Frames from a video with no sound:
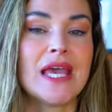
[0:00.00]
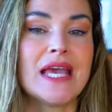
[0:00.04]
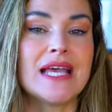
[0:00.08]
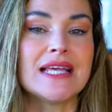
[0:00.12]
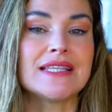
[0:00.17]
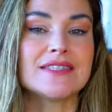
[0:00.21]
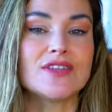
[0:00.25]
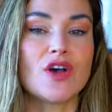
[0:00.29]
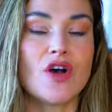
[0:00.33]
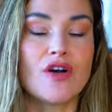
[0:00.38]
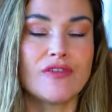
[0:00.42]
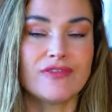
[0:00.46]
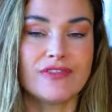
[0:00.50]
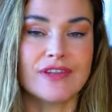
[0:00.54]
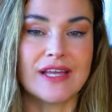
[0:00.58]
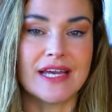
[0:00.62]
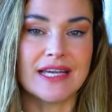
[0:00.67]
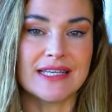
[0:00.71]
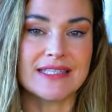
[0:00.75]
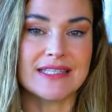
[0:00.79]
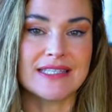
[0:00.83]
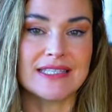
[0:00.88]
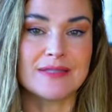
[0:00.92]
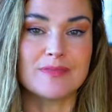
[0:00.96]
It's off
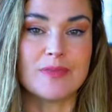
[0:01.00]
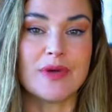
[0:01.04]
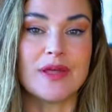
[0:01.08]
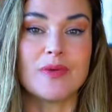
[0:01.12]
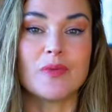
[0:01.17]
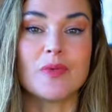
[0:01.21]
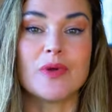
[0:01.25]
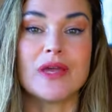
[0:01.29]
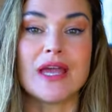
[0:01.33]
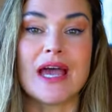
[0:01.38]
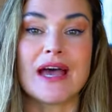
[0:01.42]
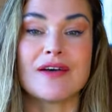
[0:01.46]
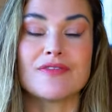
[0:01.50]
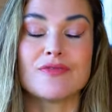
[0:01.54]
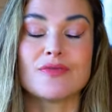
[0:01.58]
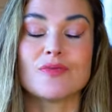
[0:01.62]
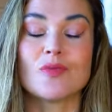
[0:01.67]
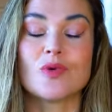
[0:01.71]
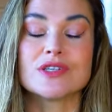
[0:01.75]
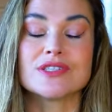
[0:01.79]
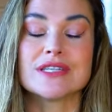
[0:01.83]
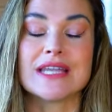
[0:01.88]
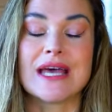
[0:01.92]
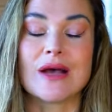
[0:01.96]
license, but we have
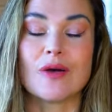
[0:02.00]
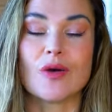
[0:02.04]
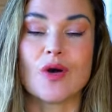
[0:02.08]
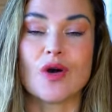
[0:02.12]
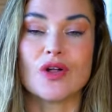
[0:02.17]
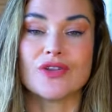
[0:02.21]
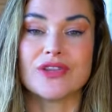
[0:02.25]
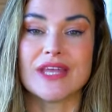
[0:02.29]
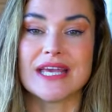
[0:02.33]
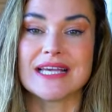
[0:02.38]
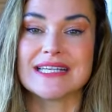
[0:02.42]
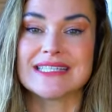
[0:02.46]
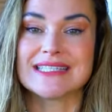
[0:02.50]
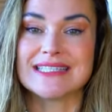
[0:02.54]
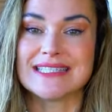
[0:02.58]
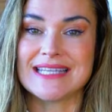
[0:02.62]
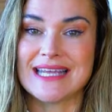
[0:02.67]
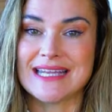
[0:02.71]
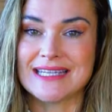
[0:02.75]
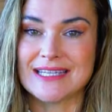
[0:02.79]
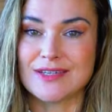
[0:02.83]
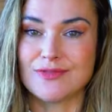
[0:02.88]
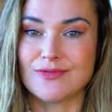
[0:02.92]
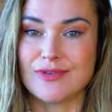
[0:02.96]
what's now called the
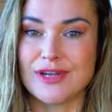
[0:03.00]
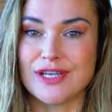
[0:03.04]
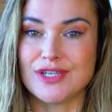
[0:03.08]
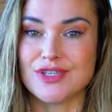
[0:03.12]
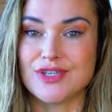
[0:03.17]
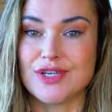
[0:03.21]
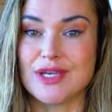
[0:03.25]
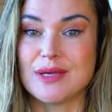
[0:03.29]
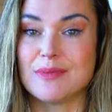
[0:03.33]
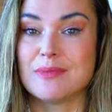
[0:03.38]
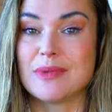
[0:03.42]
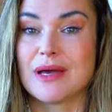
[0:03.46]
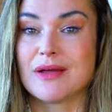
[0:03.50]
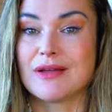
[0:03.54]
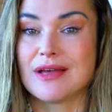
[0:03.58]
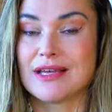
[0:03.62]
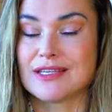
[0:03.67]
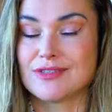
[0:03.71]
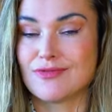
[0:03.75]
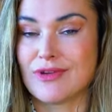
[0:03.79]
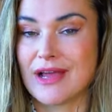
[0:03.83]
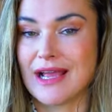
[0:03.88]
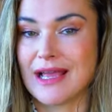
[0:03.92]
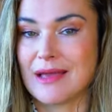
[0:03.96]
extended regime
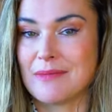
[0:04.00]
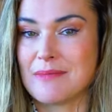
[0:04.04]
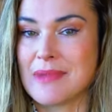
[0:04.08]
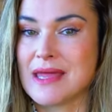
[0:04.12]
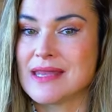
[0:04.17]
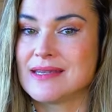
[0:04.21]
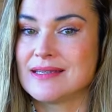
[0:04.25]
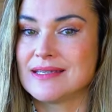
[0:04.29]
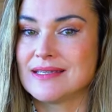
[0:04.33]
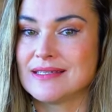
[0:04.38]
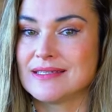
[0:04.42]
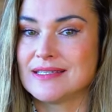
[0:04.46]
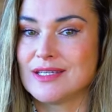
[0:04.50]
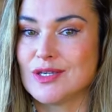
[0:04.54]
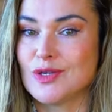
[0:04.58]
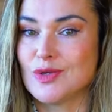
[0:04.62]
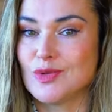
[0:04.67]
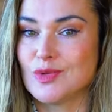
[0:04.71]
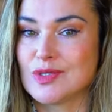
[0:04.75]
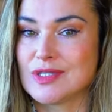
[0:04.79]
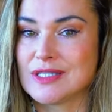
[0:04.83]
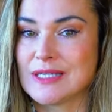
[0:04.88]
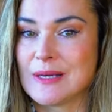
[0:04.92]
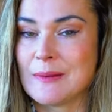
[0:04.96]
as recommended
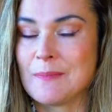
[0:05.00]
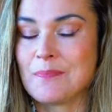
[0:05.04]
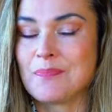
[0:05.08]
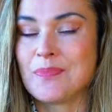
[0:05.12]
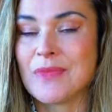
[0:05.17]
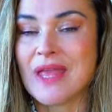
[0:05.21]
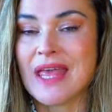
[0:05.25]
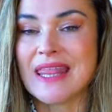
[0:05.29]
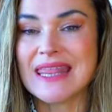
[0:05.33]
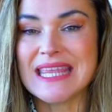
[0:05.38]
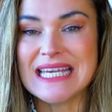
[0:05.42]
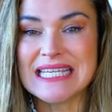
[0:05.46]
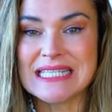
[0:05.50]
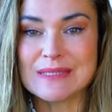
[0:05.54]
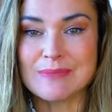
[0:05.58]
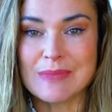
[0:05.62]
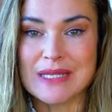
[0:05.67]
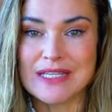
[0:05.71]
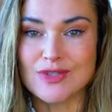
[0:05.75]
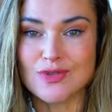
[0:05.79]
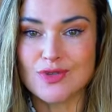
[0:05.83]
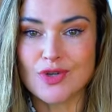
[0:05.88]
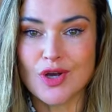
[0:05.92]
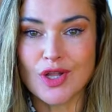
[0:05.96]
use. This
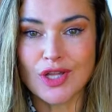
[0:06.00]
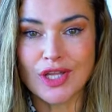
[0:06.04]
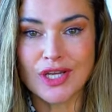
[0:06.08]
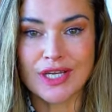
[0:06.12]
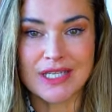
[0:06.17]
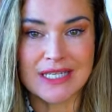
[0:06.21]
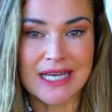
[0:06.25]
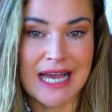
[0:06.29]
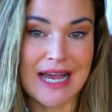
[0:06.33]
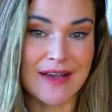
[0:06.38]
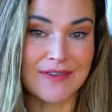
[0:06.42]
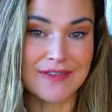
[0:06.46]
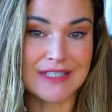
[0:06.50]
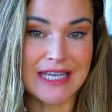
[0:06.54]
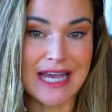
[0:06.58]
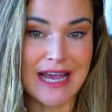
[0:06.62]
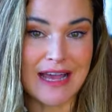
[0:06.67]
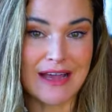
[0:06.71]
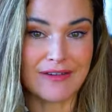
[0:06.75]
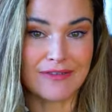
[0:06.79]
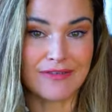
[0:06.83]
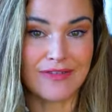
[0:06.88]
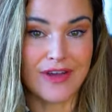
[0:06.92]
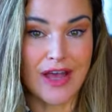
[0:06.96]
means you no longer have to
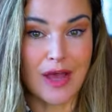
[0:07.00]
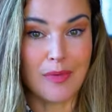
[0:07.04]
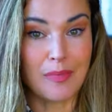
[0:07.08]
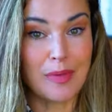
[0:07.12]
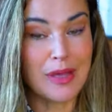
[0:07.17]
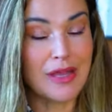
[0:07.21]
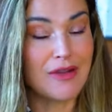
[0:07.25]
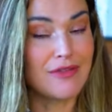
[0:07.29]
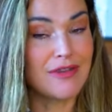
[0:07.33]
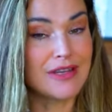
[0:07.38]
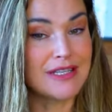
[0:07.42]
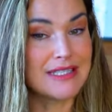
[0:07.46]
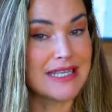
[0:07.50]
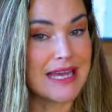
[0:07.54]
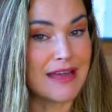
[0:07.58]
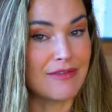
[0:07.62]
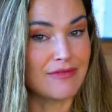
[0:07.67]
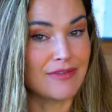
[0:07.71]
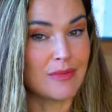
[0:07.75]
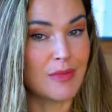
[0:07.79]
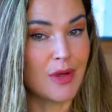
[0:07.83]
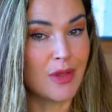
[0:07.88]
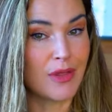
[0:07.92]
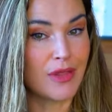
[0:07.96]
have a period
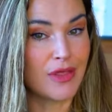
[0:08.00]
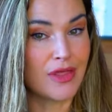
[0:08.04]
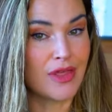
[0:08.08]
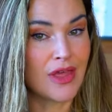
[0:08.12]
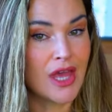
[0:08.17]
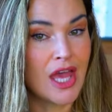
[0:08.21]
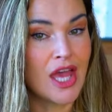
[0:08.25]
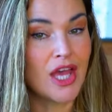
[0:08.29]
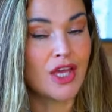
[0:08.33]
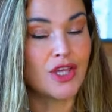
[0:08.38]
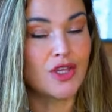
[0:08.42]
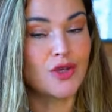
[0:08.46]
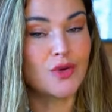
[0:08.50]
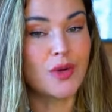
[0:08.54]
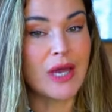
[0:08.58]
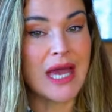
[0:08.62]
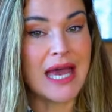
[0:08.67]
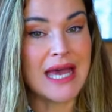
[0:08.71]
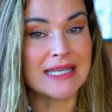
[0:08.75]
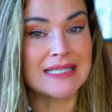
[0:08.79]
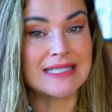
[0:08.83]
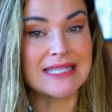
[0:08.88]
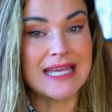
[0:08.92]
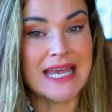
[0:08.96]
every month. You
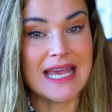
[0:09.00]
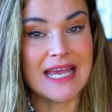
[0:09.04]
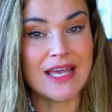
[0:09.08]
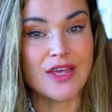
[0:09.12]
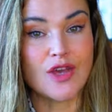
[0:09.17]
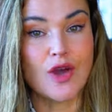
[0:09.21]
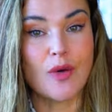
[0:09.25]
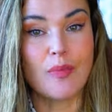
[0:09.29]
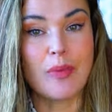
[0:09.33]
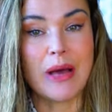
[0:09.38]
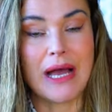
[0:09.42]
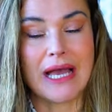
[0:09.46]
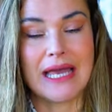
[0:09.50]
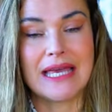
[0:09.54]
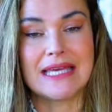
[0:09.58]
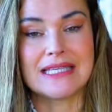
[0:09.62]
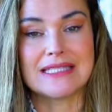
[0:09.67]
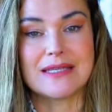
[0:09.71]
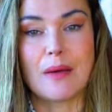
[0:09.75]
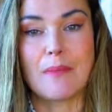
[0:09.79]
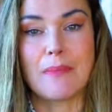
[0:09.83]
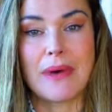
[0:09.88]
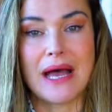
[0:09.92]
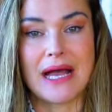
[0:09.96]
can take your
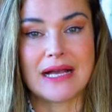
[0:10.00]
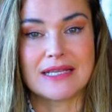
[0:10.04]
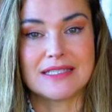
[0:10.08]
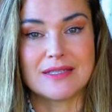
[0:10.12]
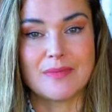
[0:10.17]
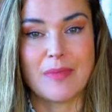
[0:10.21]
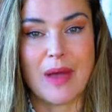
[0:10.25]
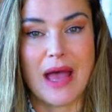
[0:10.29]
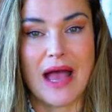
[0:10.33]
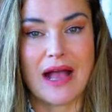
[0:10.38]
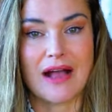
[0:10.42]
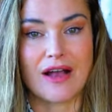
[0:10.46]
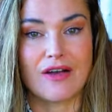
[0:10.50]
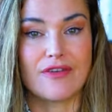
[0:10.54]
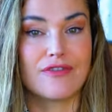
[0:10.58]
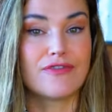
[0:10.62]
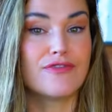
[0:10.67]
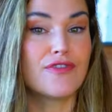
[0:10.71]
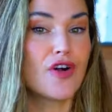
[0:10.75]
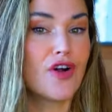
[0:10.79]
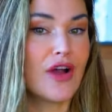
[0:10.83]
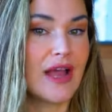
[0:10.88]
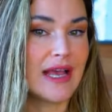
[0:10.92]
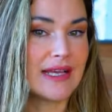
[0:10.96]
packets back to back.
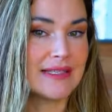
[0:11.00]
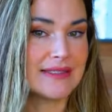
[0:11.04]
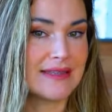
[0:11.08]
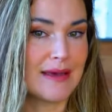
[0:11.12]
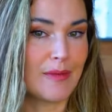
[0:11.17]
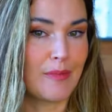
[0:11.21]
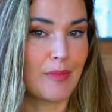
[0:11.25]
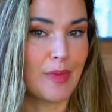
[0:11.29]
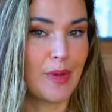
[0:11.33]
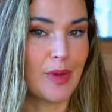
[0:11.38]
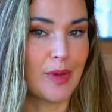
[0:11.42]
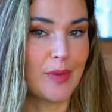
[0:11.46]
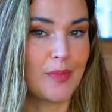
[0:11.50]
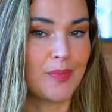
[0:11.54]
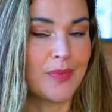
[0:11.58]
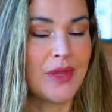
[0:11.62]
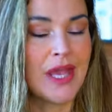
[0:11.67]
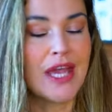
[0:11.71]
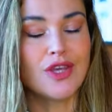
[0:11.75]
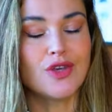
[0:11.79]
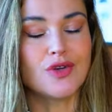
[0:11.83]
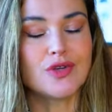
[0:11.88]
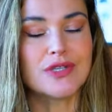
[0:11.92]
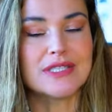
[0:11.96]
For example,
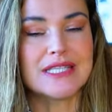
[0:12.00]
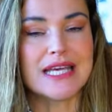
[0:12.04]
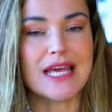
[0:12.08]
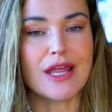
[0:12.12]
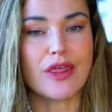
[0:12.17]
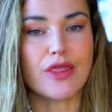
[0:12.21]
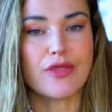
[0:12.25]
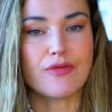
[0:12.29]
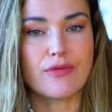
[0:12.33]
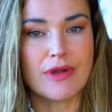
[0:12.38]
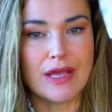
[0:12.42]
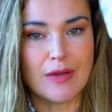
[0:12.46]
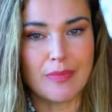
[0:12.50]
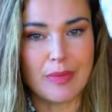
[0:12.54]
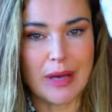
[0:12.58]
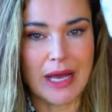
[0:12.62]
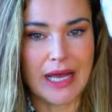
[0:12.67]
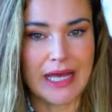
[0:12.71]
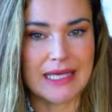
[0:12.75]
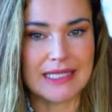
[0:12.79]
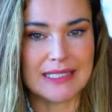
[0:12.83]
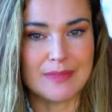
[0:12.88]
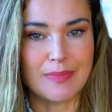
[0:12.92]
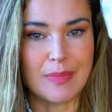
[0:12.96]
you could take 3
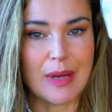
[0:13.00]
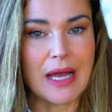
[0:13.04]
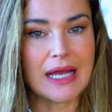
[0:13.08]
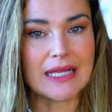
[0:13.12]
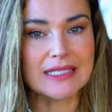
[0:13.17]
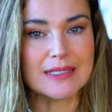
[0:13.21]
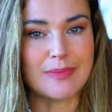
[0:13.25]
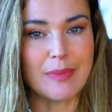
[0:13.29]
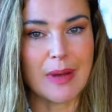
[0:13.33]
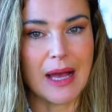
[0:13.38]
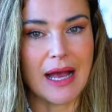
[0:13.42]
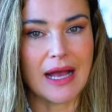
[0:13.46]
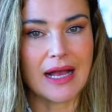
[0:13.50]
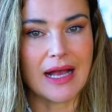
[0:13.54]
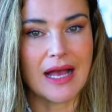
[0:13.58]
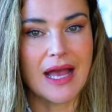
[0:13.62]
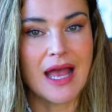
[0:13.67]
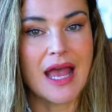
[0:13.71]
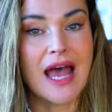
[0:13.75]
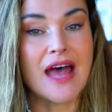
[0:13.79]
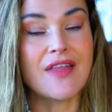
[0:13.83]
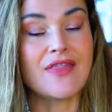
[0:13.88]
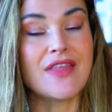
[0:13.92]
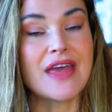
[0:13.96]
packets back to back
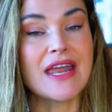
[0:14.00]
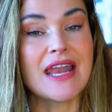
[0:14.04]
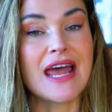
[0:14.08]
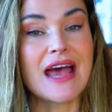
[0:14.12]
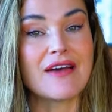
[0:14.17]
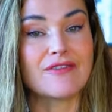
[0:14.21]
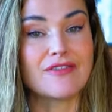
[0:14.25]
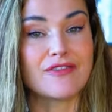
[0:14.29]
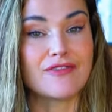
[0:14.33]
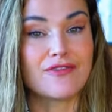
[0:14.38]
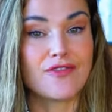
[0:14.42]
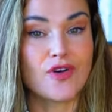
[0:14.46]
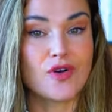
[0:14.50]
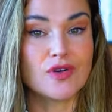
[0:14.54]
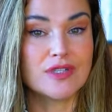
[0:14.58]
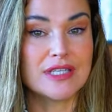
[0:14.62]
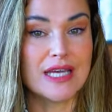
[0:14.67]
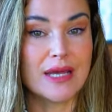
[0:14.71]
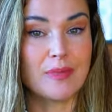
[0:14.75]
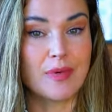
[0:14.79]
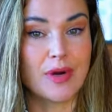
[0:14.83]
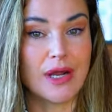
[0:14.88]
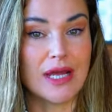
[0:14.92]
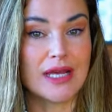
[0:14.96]
and then have a
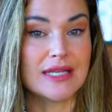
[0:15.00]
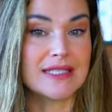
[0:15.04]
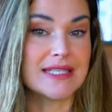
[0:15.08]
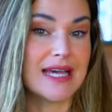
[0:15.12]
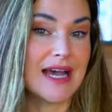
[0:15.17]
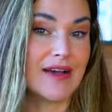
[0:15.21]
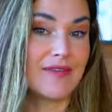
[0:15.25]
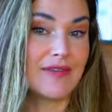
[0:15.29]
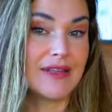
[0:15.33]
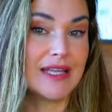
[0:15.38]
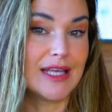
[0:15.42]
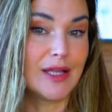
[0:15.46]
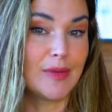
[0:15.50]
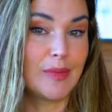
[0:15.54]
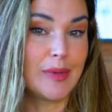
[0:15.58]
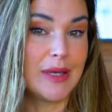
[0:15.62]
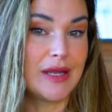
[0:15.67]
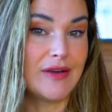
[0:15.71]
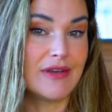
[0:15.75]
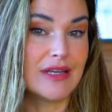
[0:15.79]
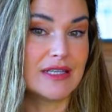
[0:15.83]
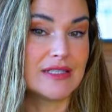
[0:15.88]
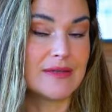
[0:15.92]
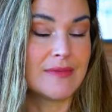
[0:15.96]
4-day break to have a little
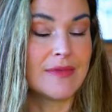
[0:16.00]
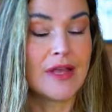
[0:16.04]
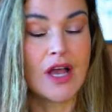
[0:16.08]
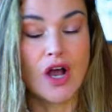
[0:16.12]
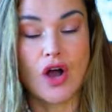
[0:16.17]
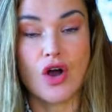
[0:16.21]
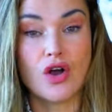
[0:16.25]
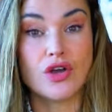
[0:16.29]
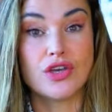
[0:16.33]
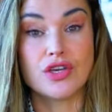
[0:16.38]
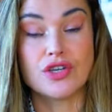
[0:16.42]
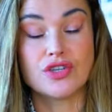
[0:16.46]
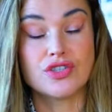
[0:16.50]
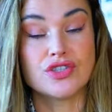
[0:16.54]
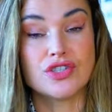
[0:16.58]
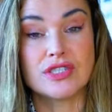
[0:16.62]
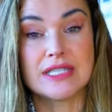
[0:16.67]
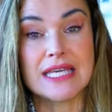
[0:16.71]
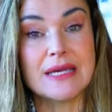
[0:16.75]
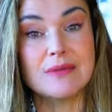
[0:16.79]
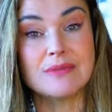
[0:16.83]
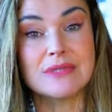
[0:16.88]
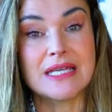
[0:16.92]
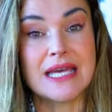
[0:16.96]
period. Or you could
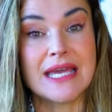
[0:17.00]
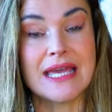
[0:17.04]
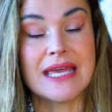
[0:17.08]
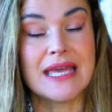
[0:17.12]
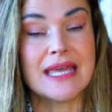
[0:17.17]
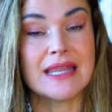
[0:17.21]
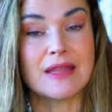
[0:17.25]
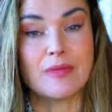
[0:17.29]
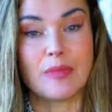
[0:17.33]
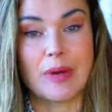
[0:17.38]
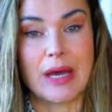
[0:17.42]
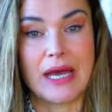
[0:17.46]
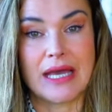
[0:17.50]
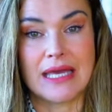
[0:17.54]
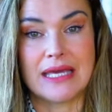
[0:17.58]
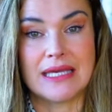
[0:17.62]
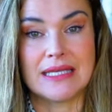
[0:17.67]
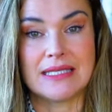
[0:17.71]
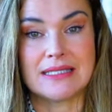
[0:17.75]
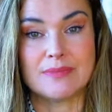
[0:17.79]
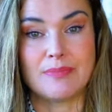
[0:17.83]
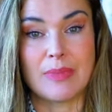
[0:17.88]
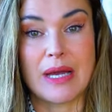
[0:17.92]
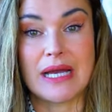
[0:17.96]
just keep taking the
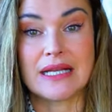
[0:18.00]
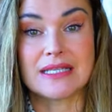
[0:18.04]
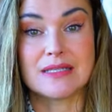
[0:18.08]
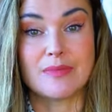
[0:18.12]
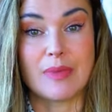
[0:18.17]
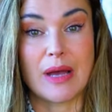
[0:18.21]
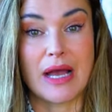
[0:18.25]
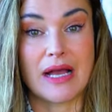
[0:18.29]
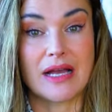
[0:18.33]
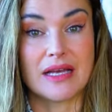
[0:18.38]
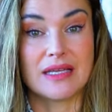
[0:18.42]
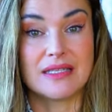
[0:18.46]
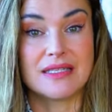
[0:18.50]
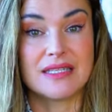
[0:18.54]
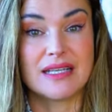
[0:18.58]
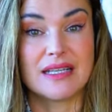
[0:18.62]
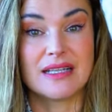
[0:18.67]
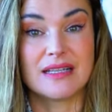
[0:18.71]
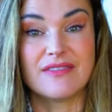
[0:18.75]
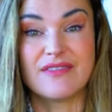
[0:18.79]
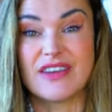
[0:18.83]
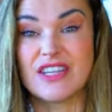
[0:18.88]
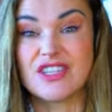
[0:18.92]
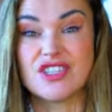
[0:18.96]
packets back to back
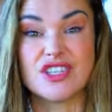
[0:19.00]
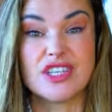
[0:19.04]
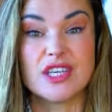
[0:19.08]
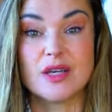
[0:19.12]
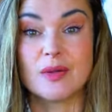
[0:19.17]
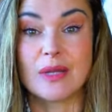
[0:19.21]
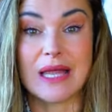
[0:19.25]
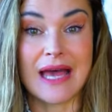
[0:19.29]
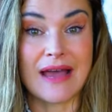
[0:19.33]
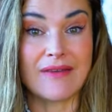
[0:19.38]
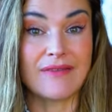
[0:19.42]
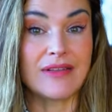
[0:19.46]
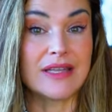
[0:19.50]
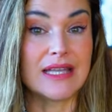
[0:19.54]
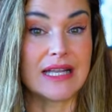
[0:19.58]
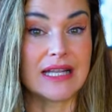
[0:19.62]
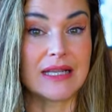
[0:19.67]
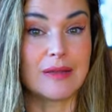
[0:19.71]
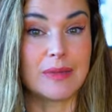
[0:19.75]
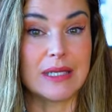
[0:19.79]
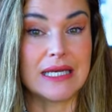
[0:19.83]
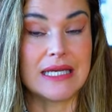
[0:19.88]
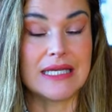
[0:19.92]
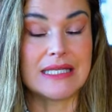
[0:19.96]
until eventually you'll have a
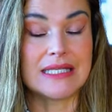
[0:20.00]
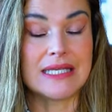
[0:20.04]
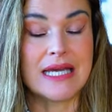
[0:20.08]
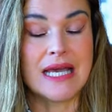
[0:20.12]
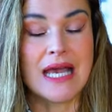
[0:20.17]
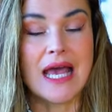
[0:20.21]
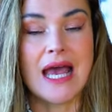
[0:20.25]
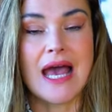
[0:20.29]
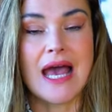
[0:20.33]
little bleed